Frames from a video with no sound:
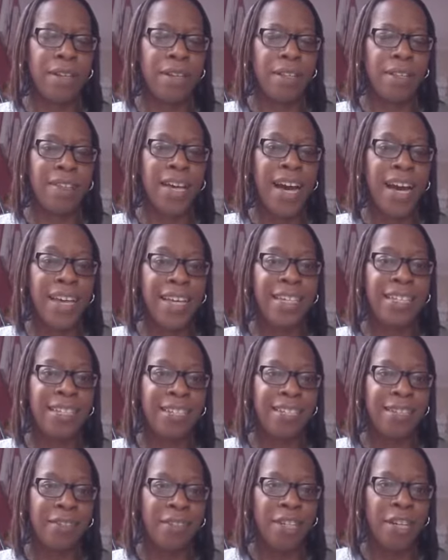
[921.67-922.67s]
that
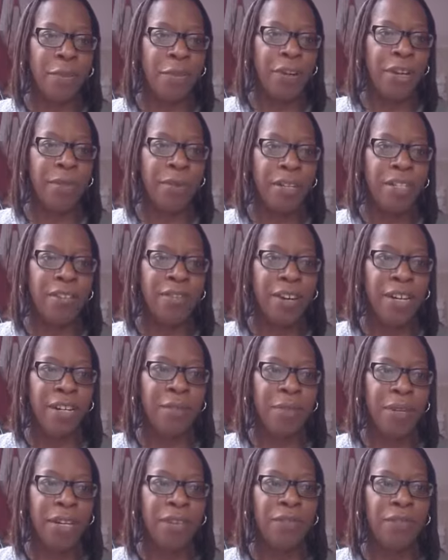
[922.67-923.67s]
is, you know, pretty much around the
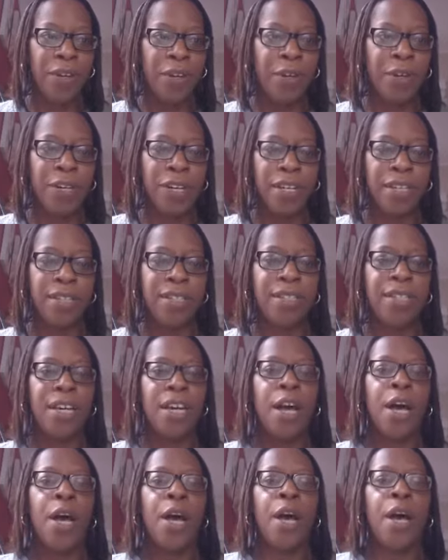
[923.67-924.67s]
being focused.
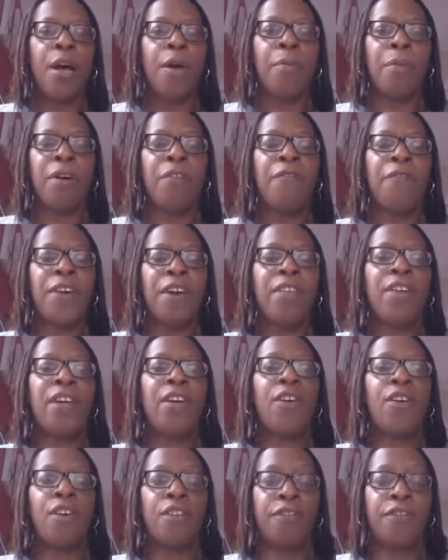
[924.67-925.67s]
But very
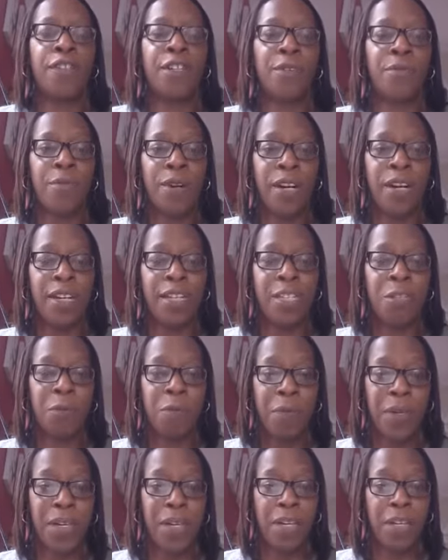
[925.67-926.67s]
often when I
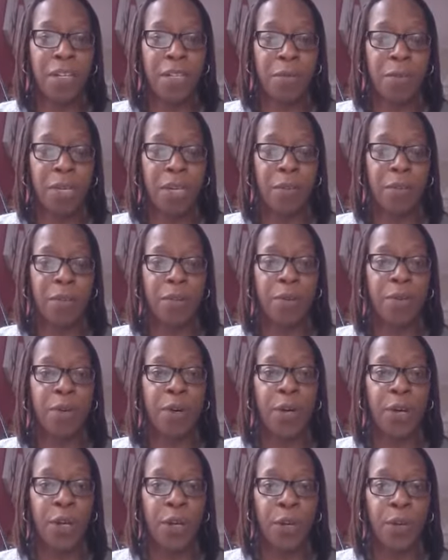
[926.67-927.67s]
speak to people
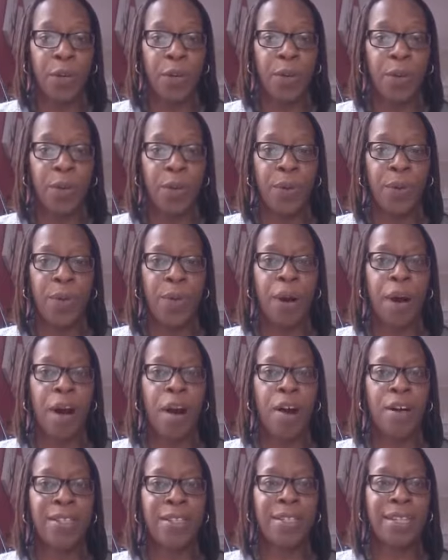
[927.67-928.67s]
who
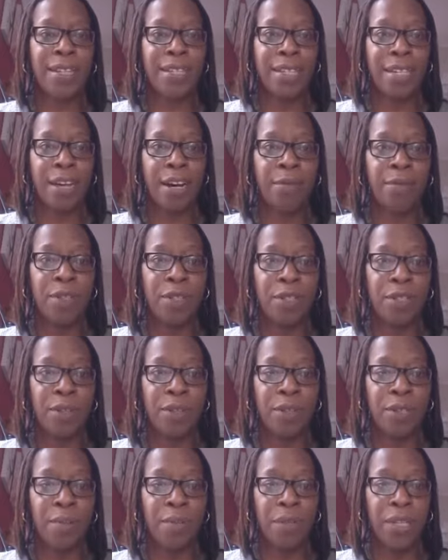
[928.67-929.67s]
are setting up to do
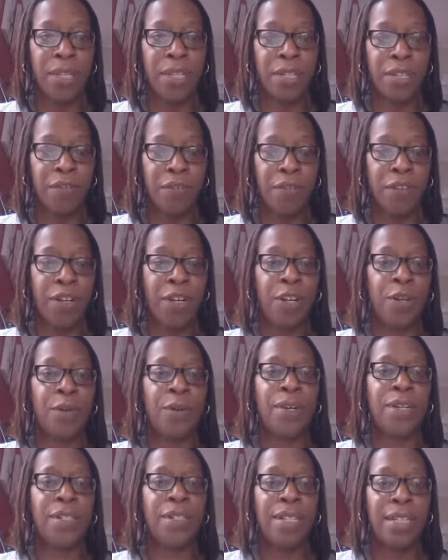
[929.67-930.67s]
something different, who
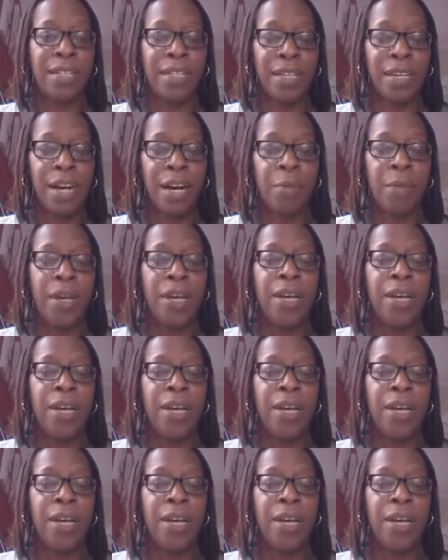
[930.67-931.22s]
are setting up